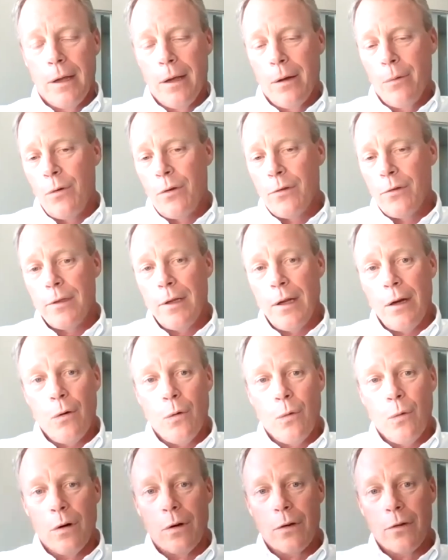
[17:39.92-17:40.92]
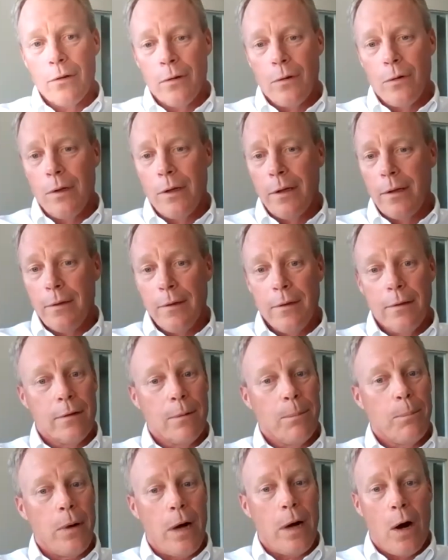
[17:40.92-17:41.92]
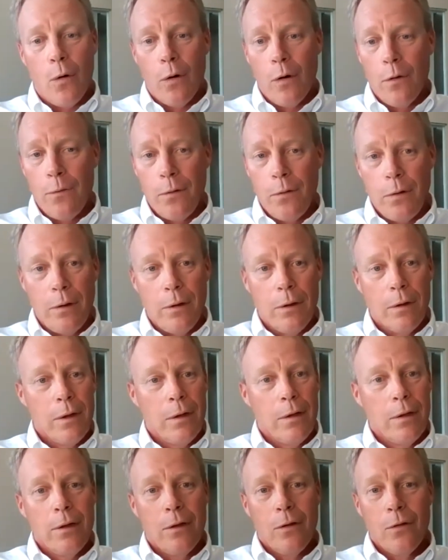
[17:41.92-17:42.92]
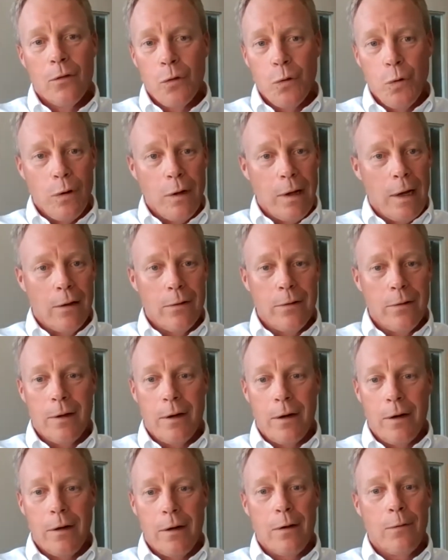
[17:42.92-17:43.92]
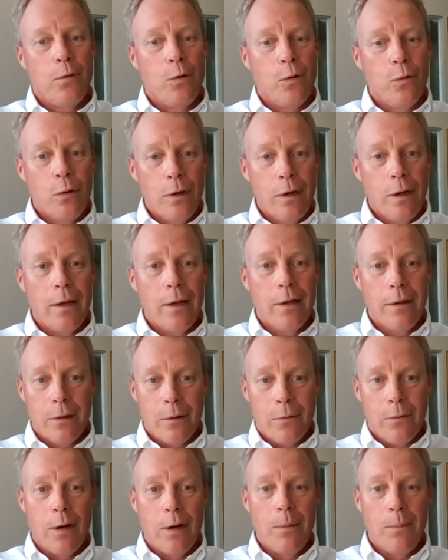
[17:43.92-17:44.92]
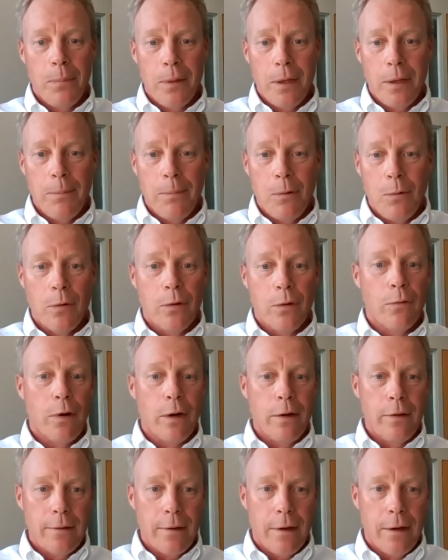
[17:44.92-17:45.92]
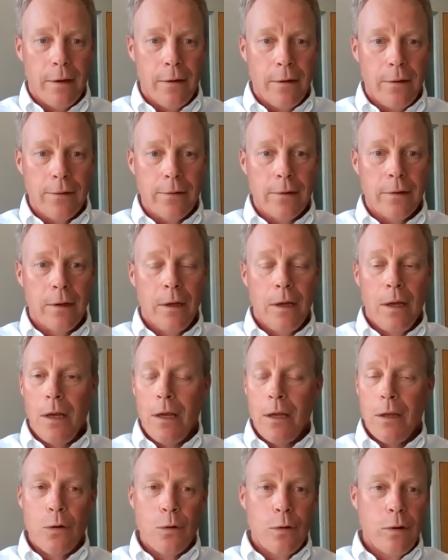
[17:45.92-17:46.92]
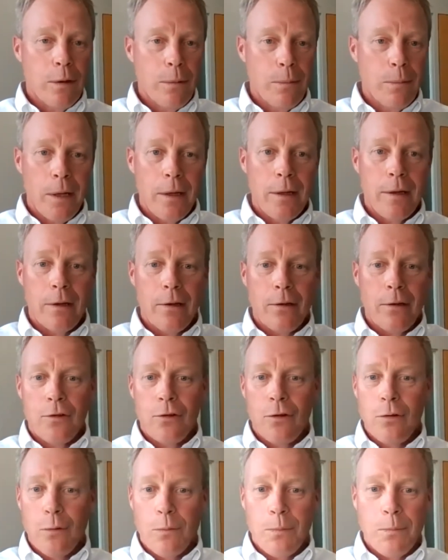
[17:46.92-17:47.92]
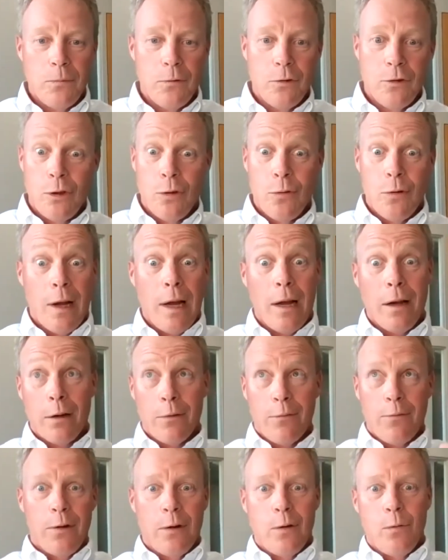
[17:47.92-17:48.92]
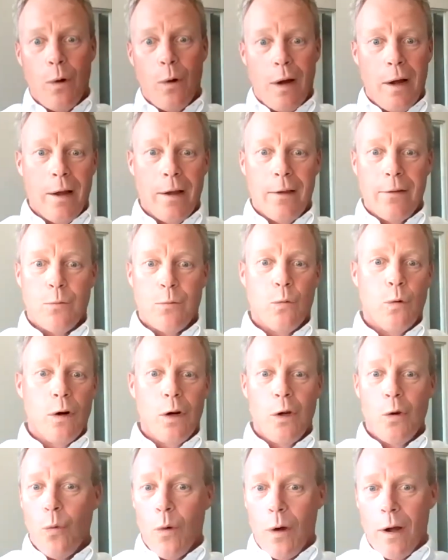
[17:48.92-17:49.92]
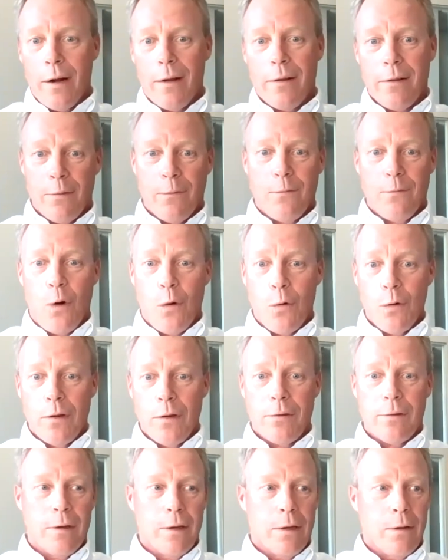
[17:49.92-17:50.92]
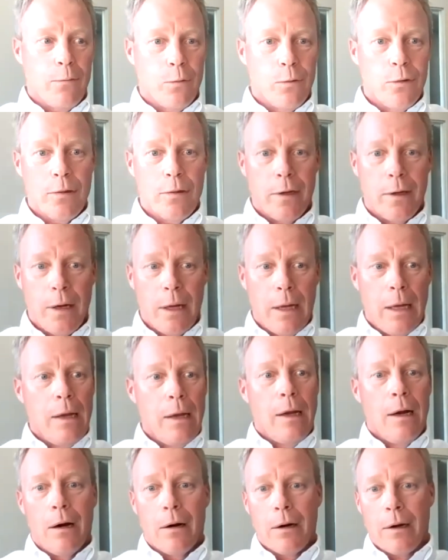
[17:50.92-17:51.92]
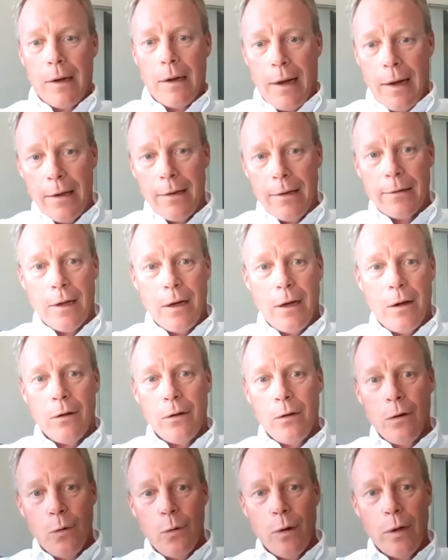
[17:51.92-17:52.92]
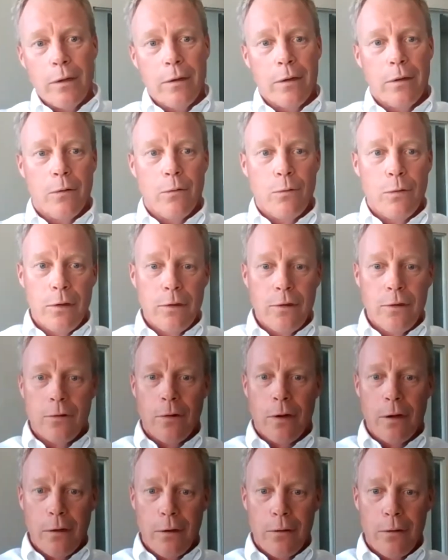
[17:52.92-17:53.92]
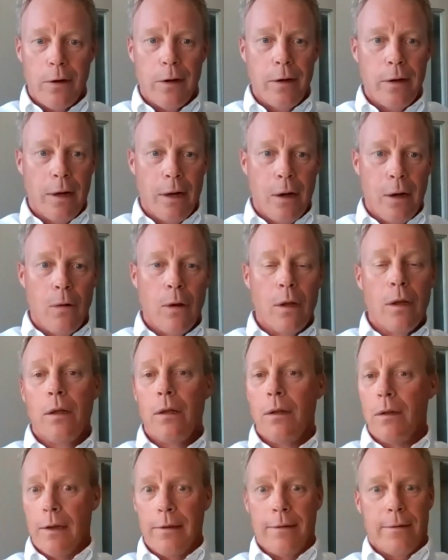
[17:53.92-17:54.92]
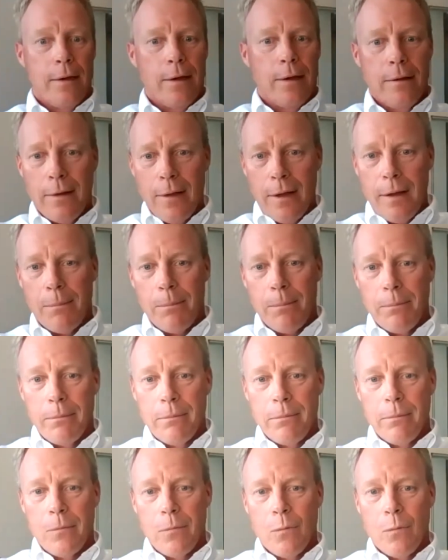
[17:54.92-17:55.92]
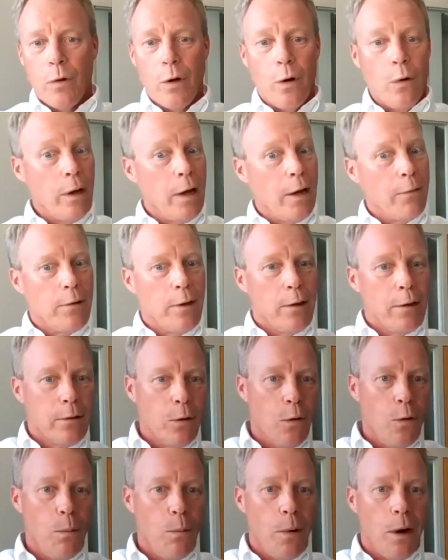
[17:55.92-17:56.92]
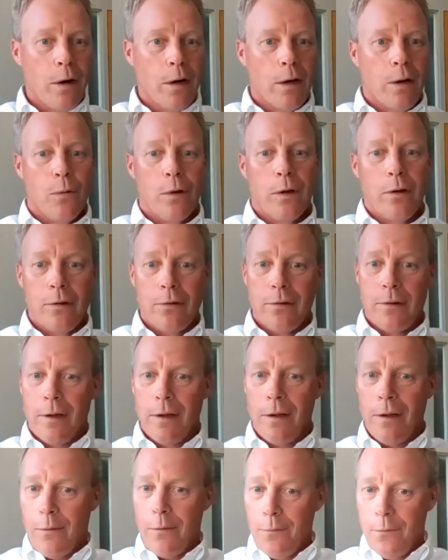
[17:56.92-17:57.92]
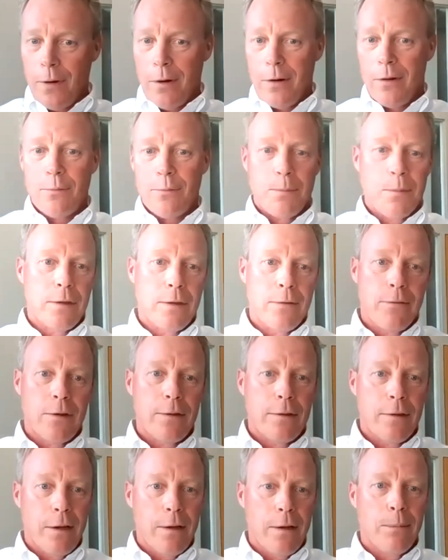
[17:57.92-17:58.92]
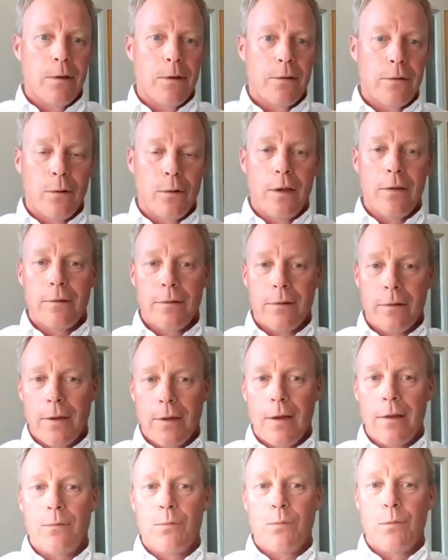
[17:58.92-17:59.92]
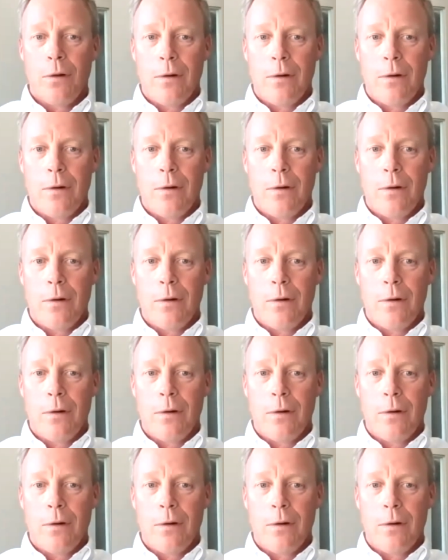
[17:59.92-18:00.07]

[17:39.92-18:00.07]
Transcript: And we'll see how it works. LinkedIn's a powerful tool out there. And if you can hit the right people with the right titles, you can make it geography wise where you want it to focus. Like if we're saying our guys out in New England are really struggling right now, let's hit them. We don't have to hit the whole market. We can just hit a very specific segment. So that's